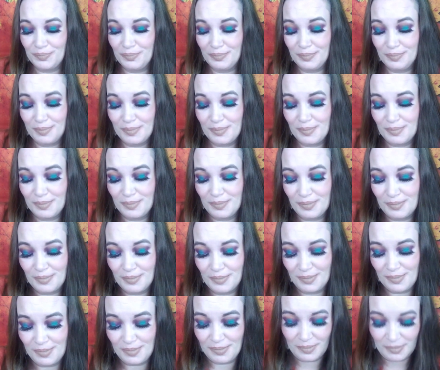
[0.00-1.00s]

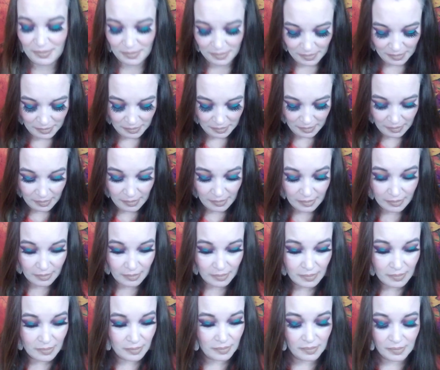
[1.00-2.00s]
No one is speaking in this clip.